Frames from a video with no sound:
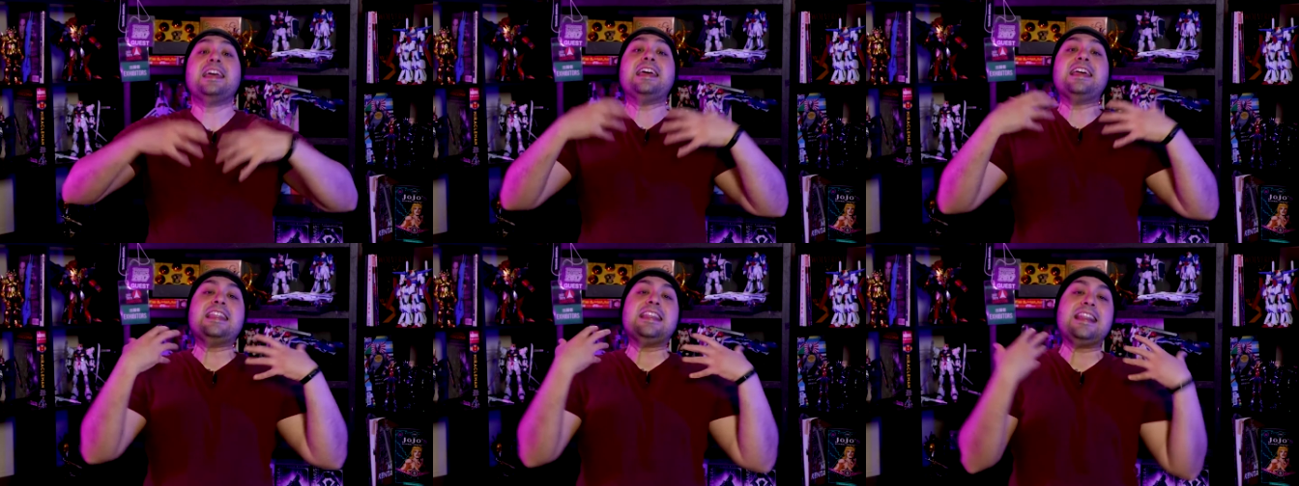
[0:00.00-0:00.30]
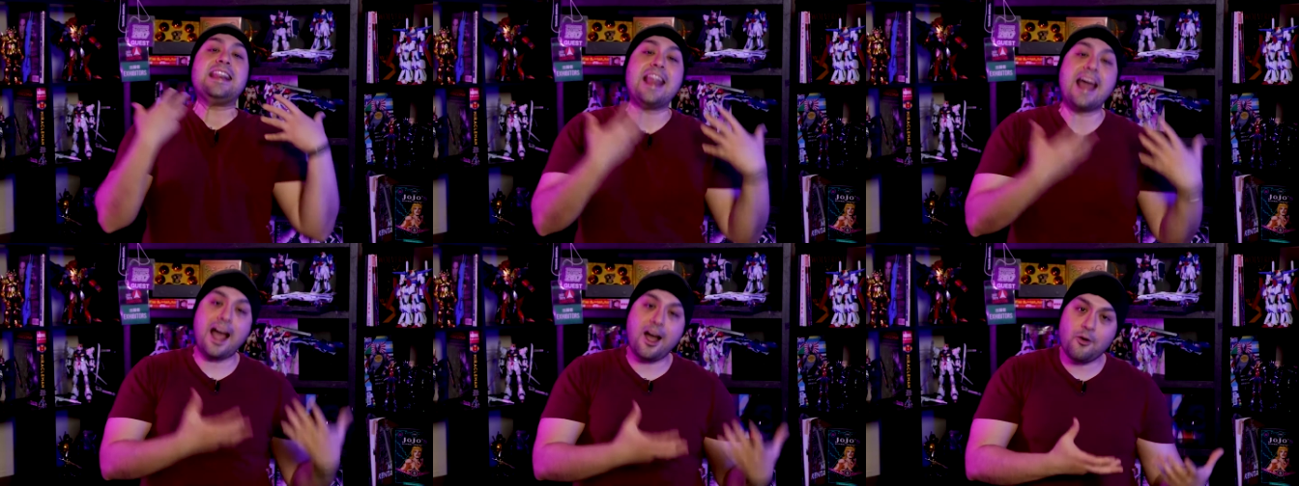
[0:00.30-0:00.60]

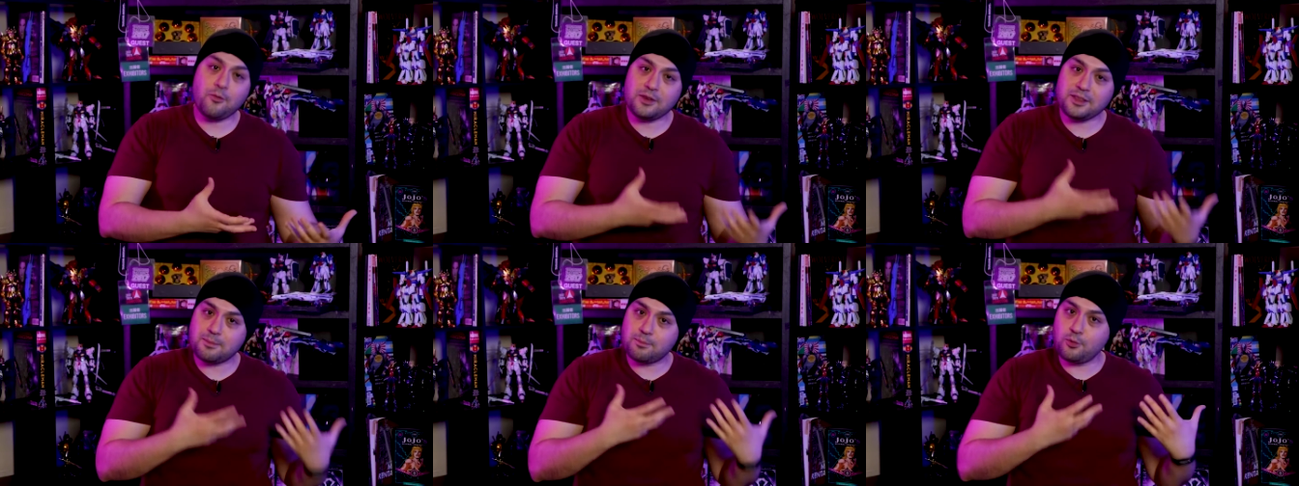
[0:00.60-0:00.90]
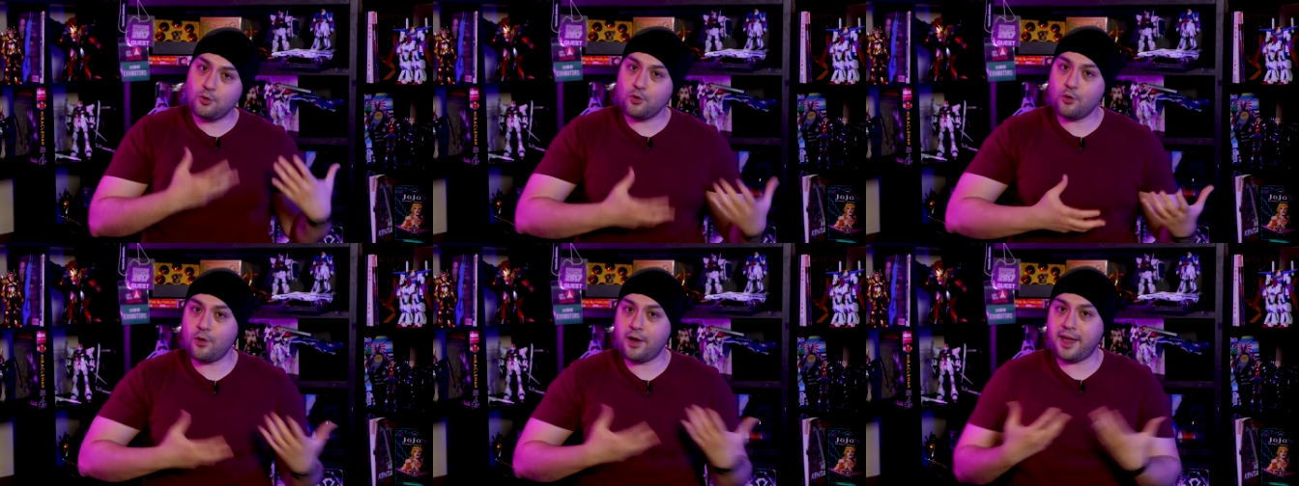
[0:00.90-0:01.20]
And now with
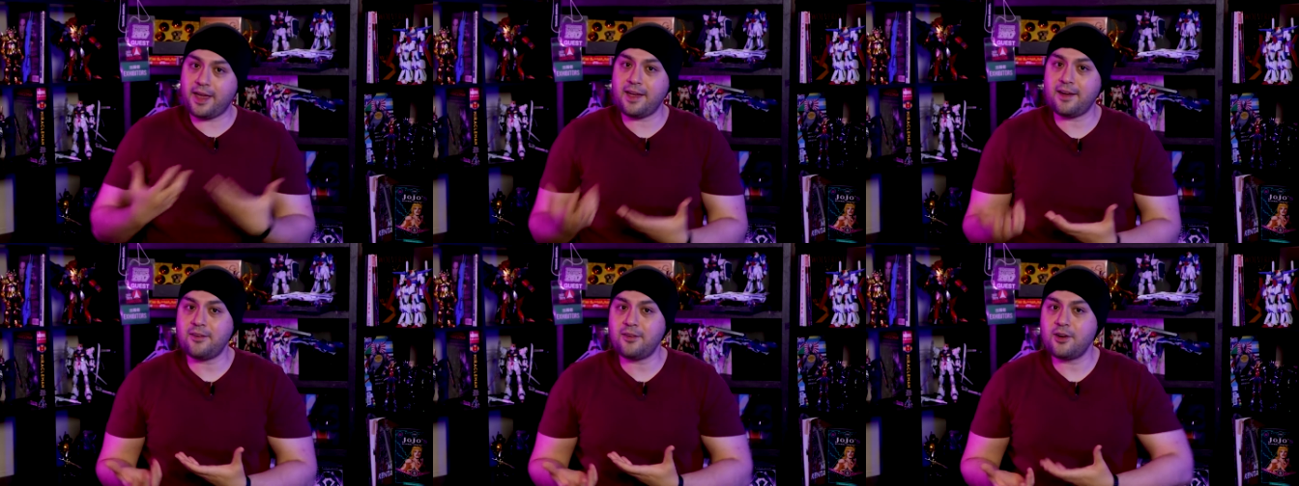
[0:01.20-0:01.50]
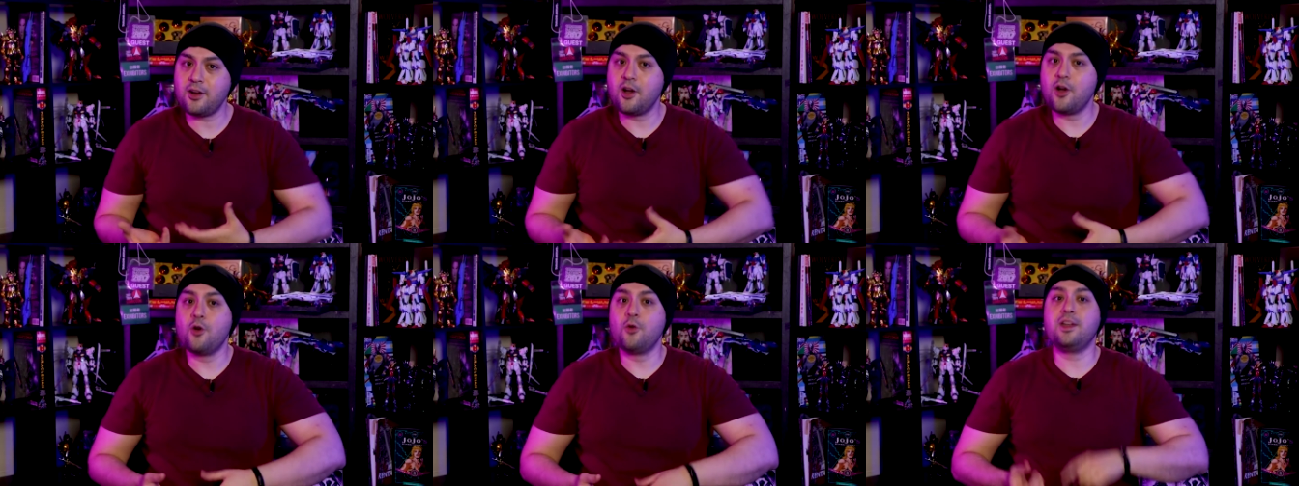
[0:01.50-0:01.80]
blue hair?
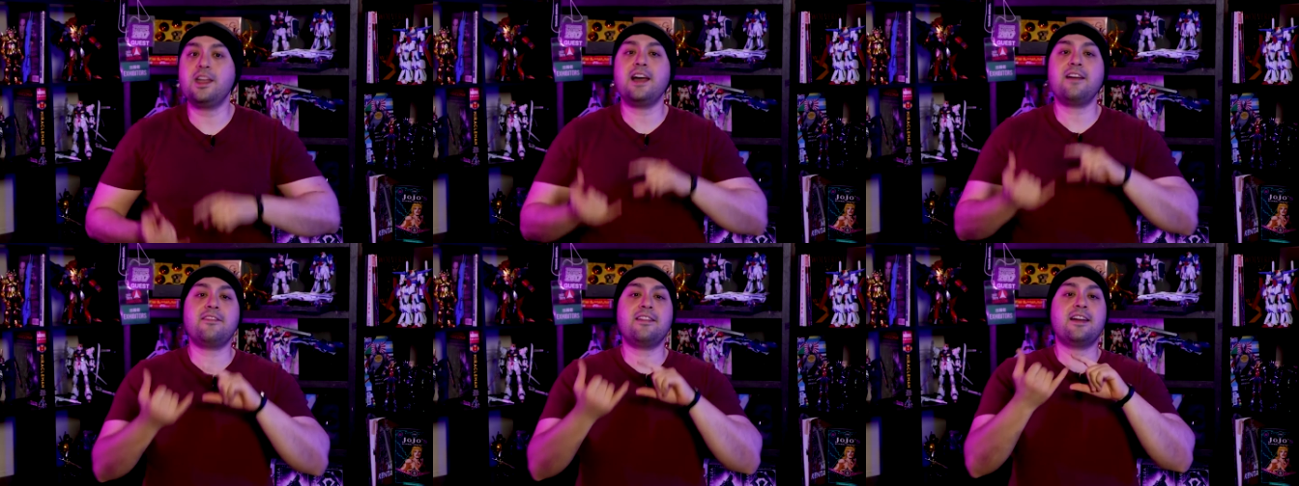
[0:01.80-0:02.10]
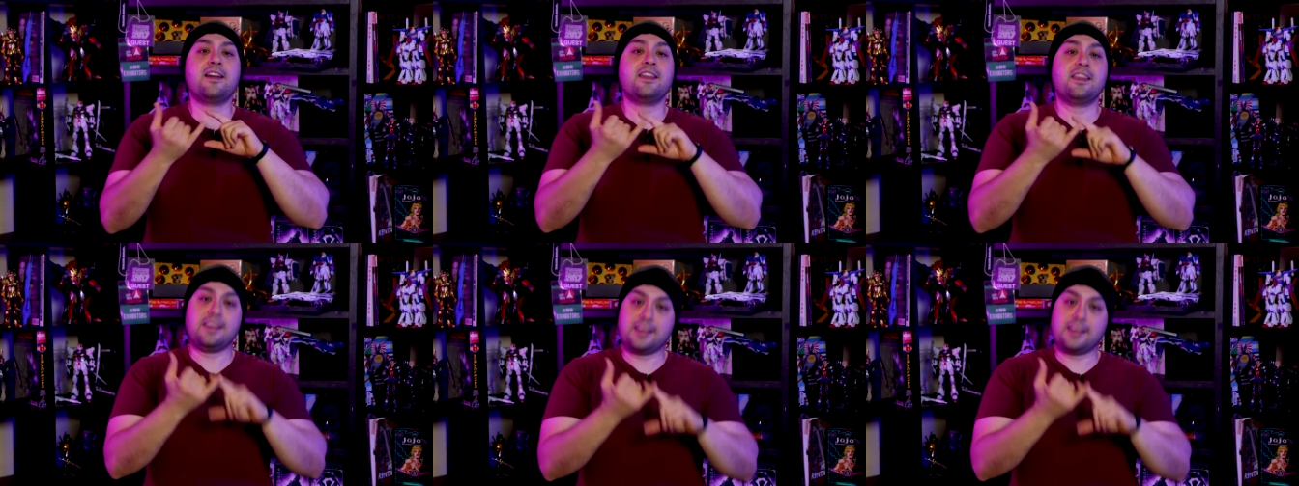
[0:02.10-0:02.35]
We have